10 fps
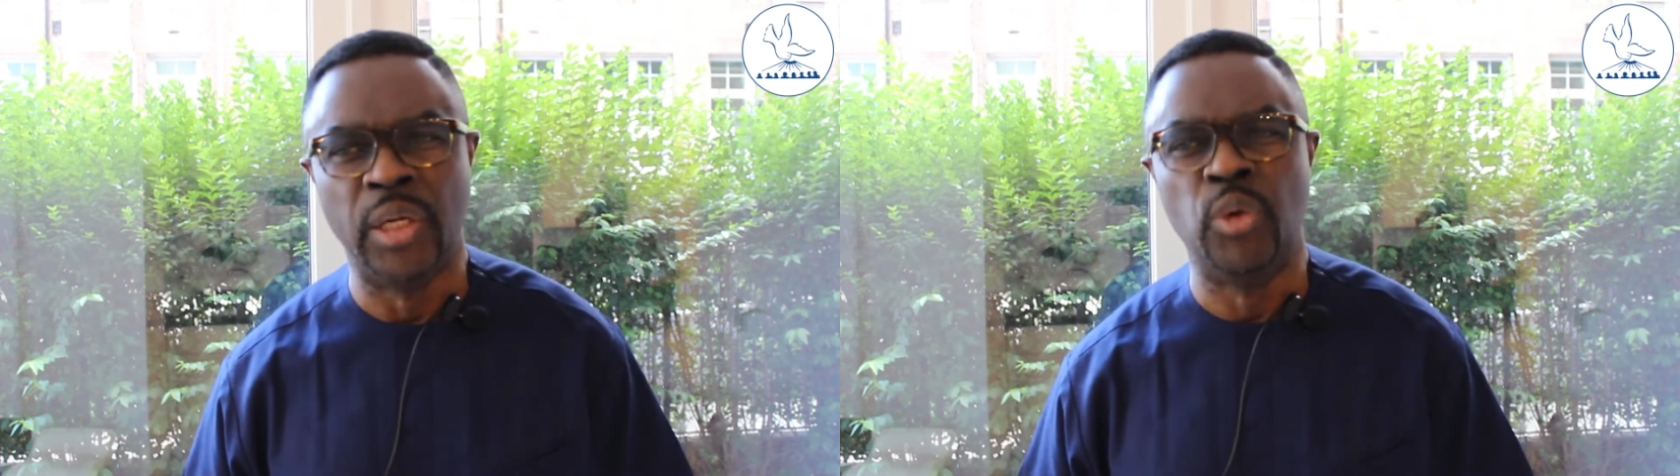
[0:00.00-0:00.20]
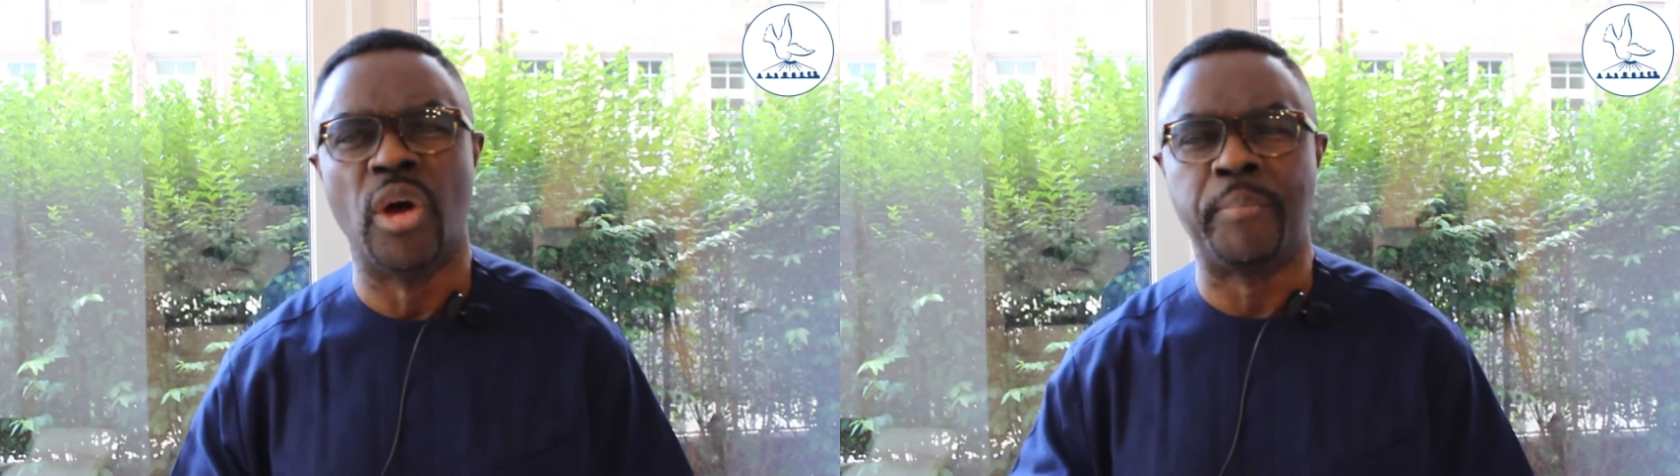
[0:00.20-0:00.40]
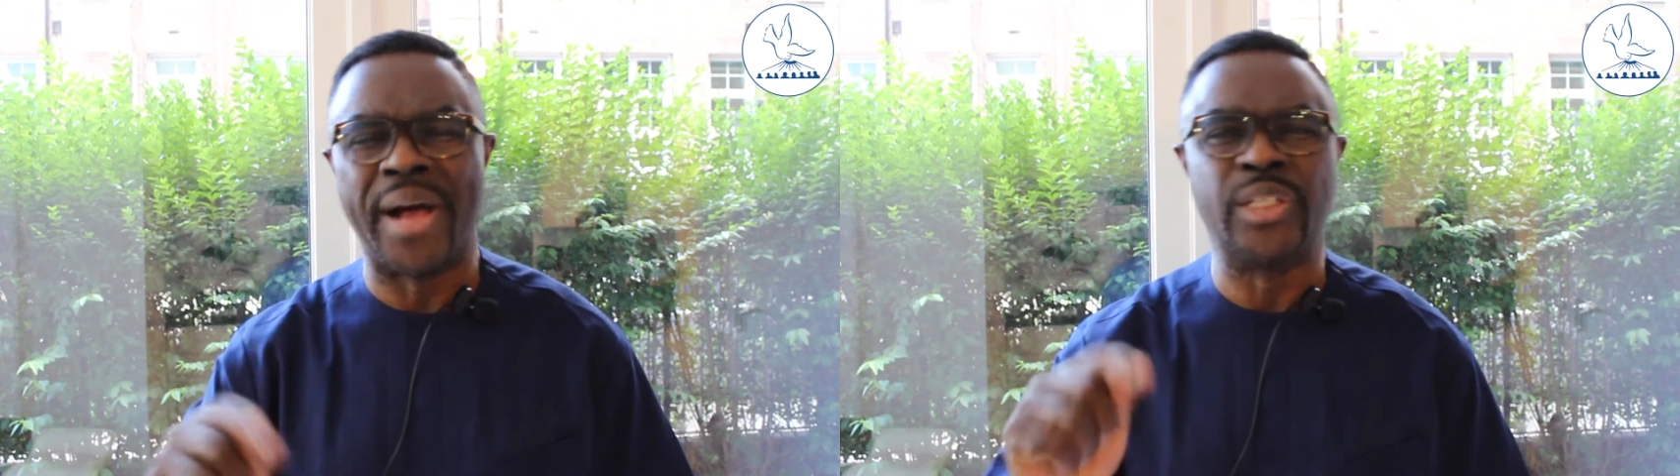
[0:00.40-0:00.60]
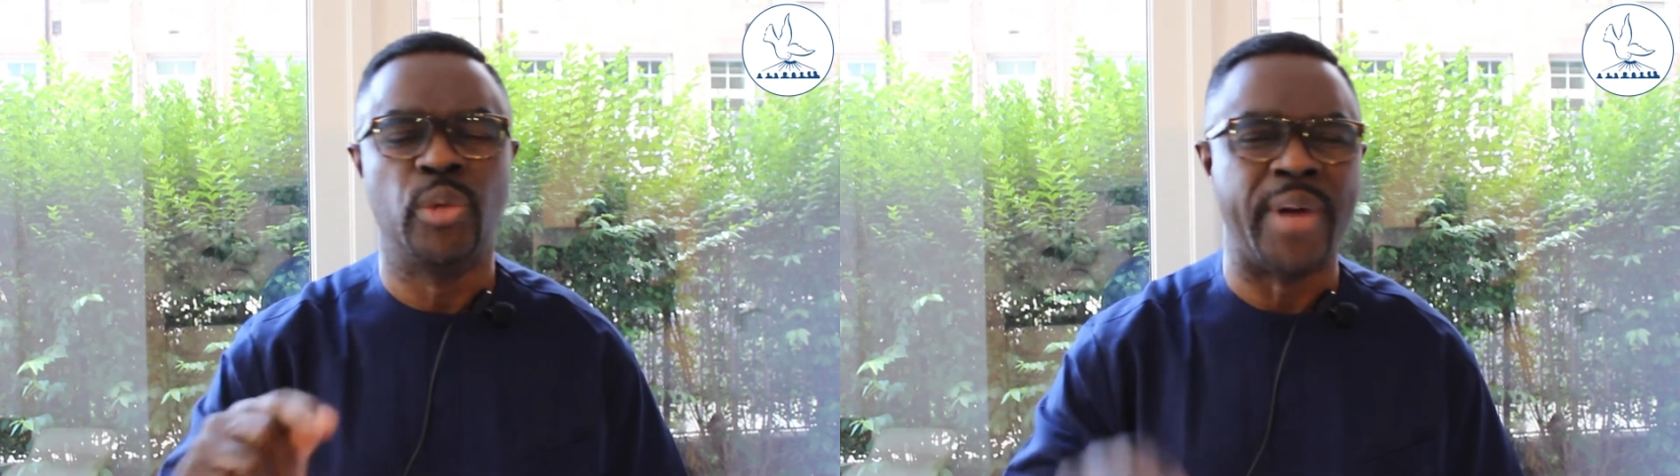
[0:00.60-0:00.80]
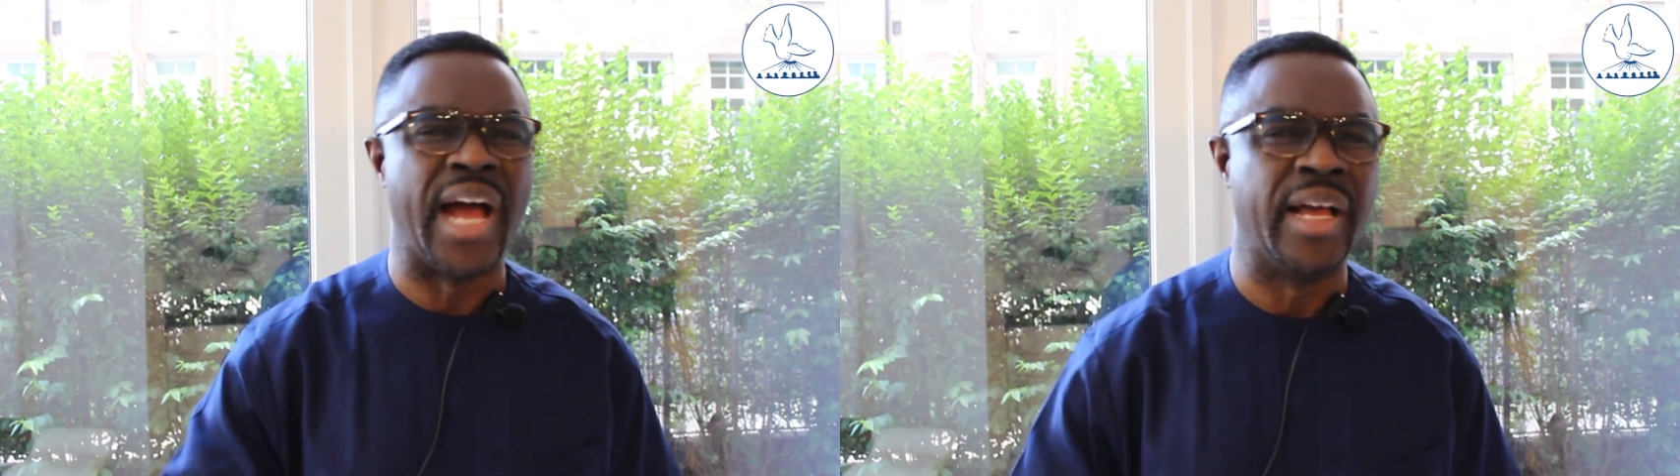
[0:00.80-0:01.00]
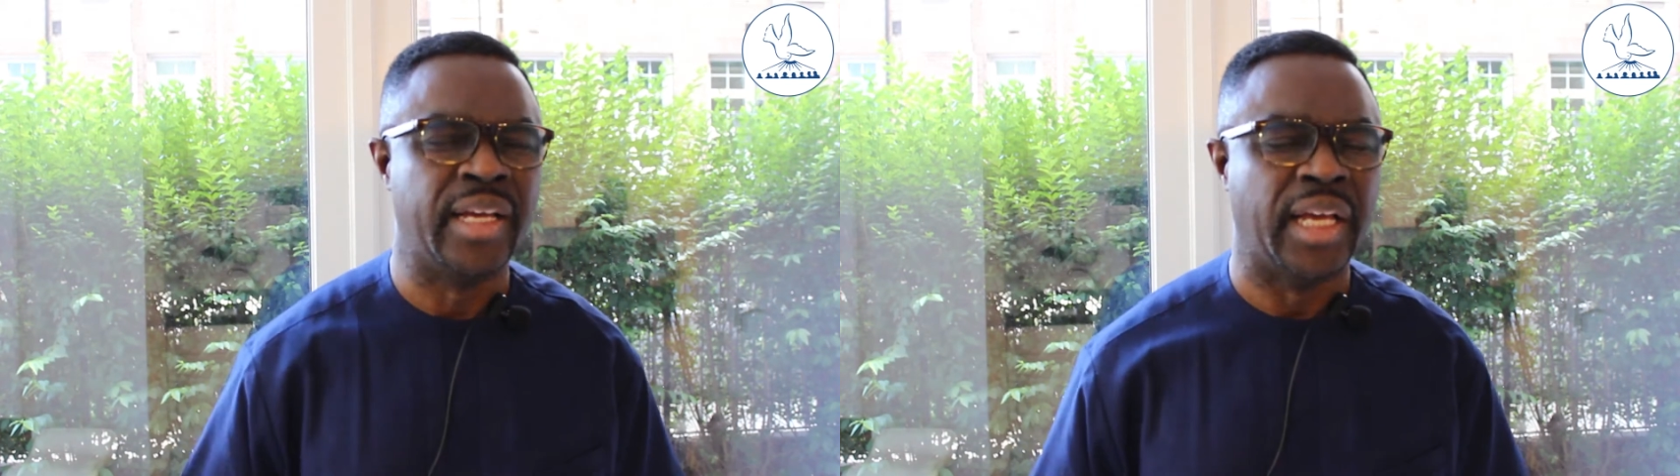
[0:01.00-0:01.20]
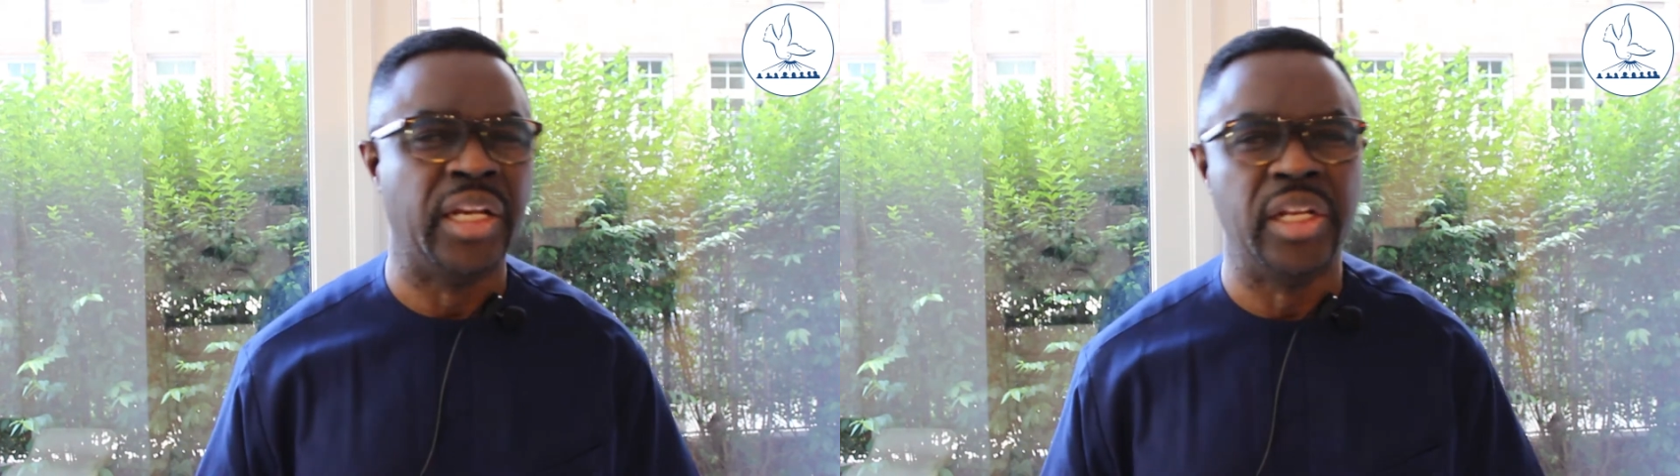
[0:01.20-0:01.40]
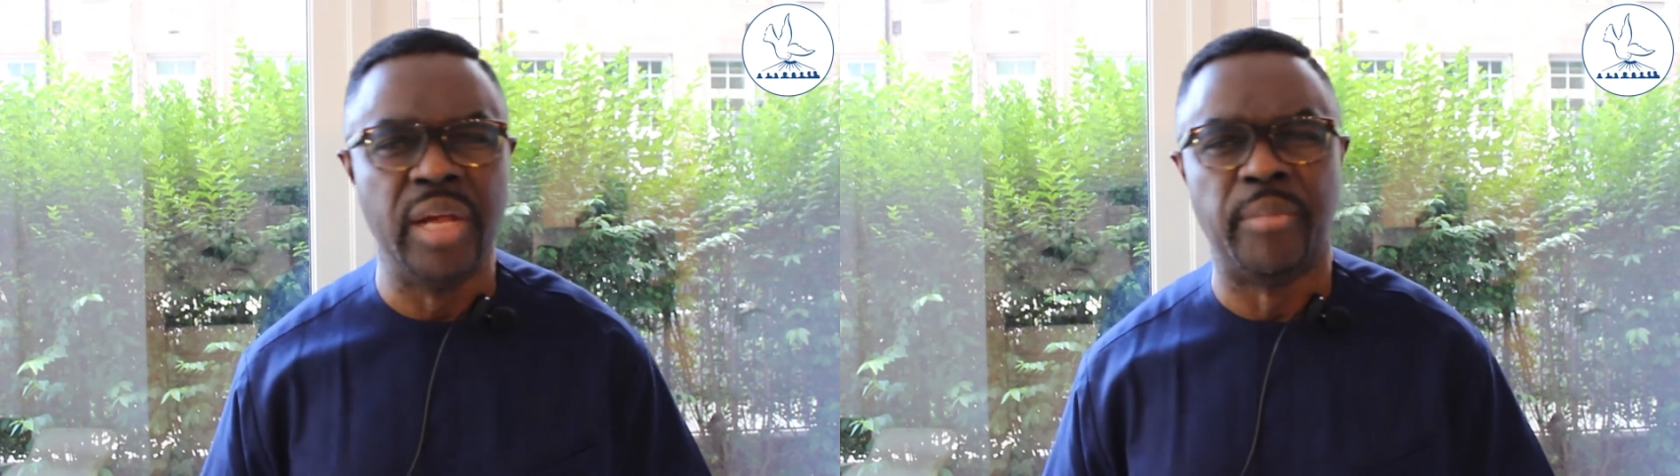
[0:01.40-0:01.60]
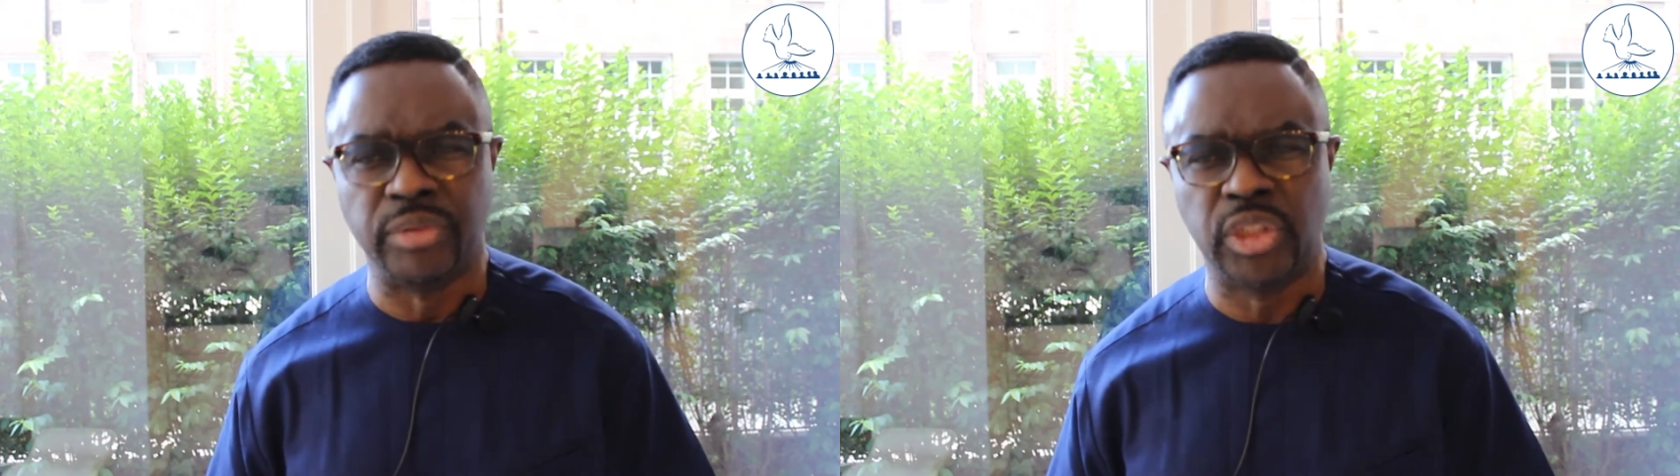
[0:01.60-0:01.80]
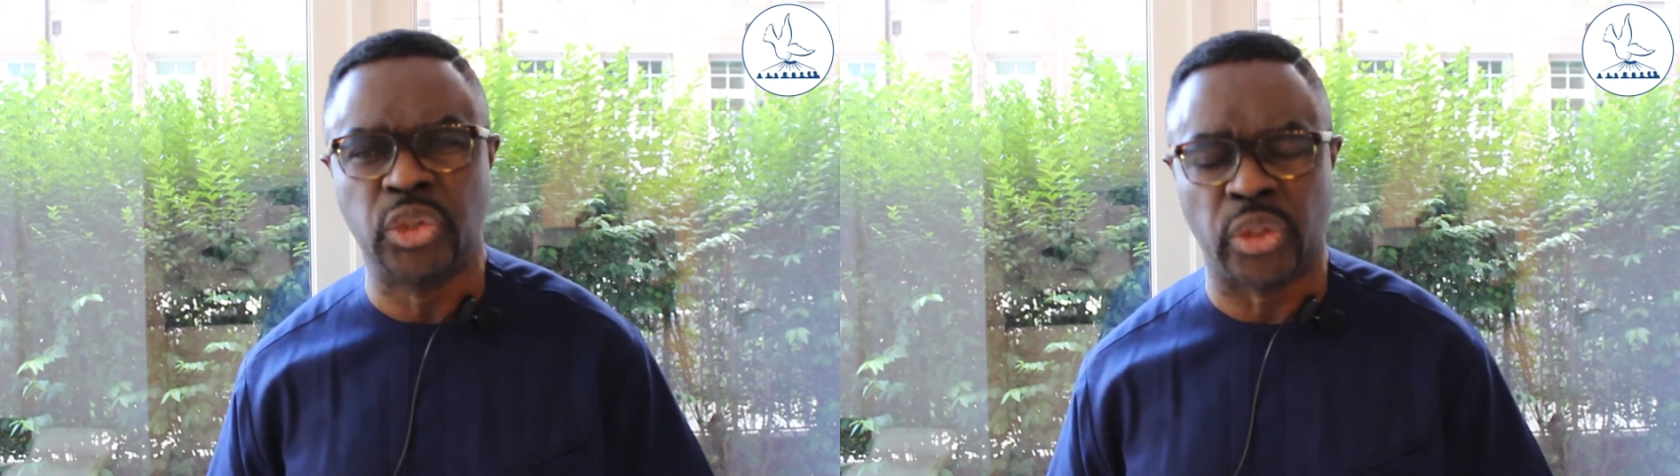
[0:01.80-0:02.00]
It will not pass you by in the name
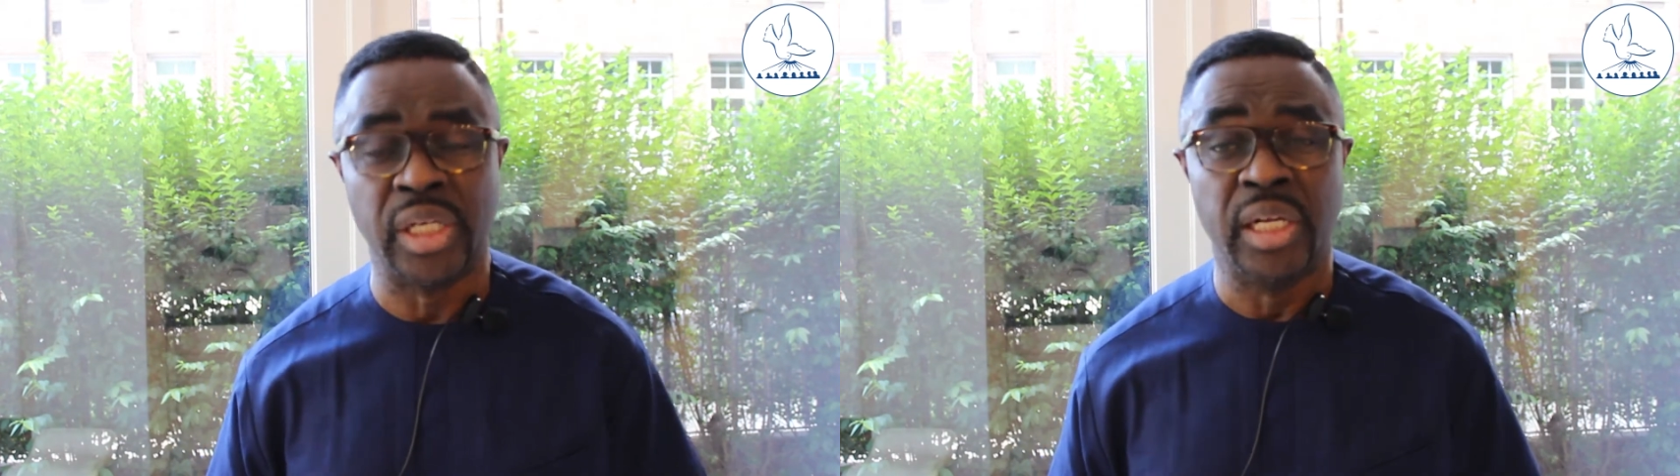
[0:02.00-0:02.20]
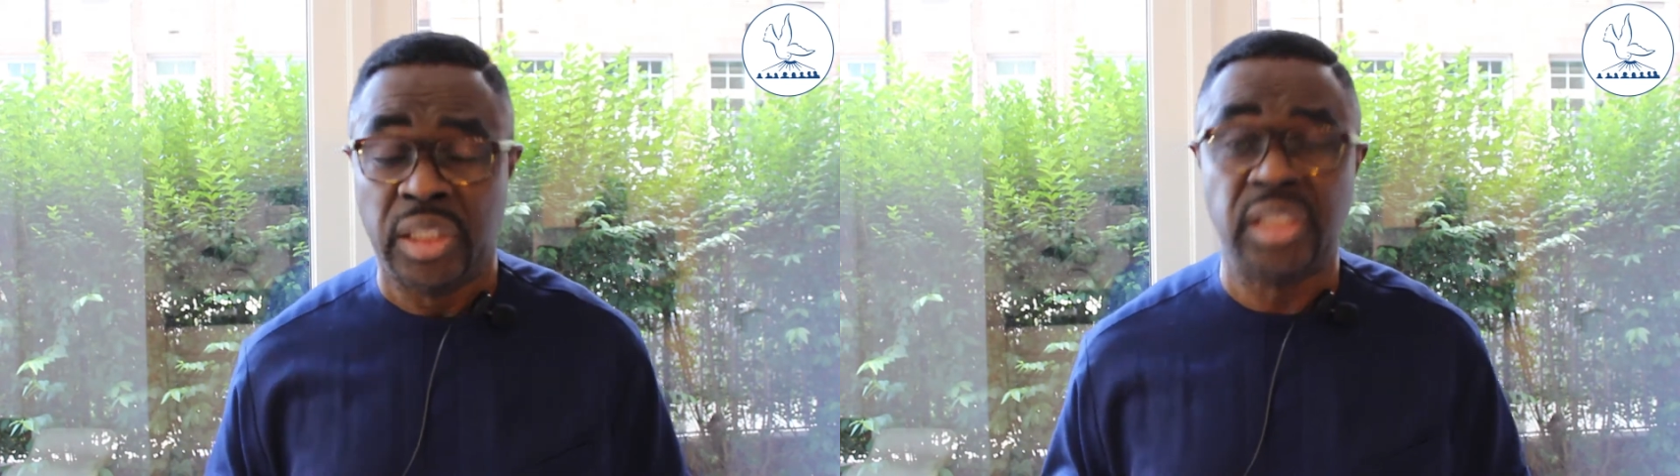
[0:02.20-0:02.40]
of Jesus.